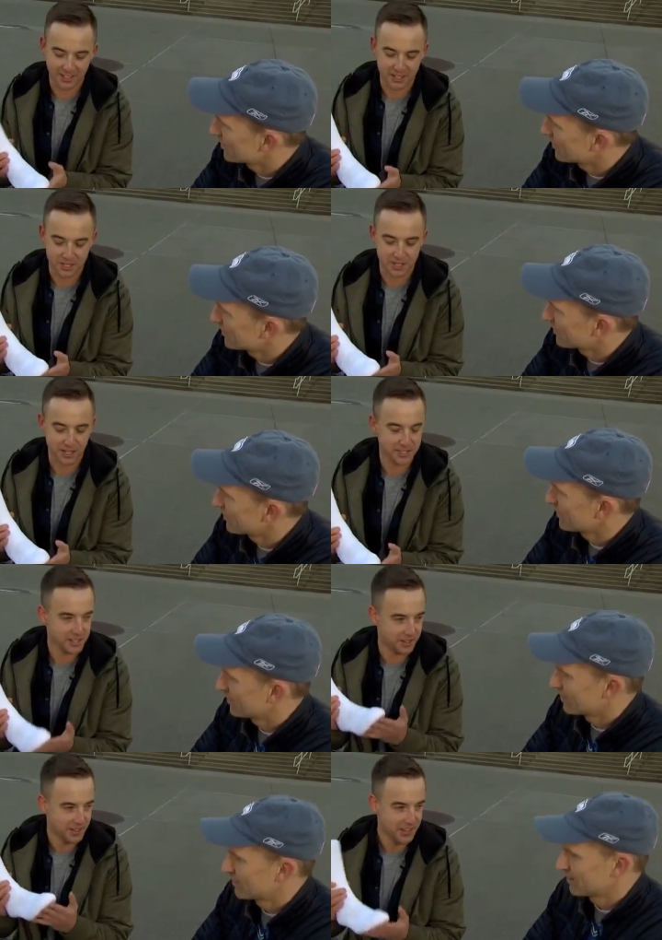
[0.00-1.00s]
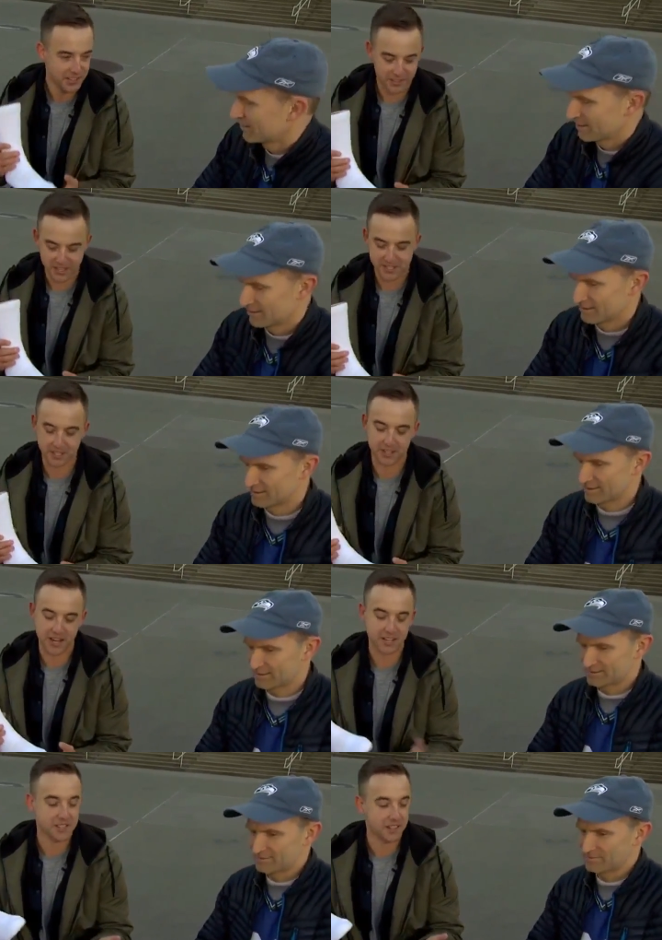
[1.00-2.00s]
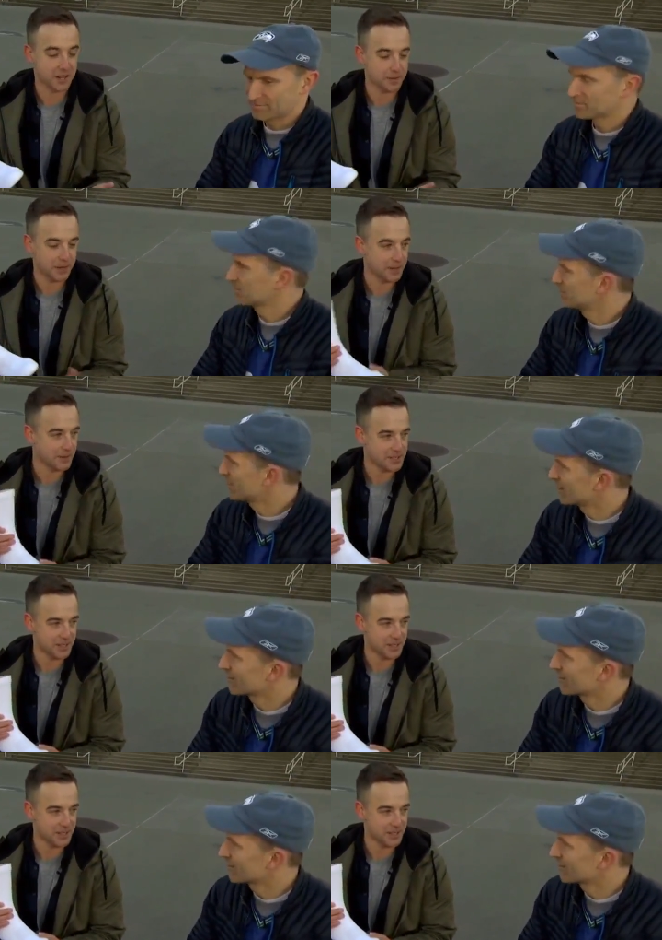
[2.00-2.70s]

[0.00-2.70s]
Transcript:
Speaker 1: and cushioning. So that's the next thing that'll be coming that's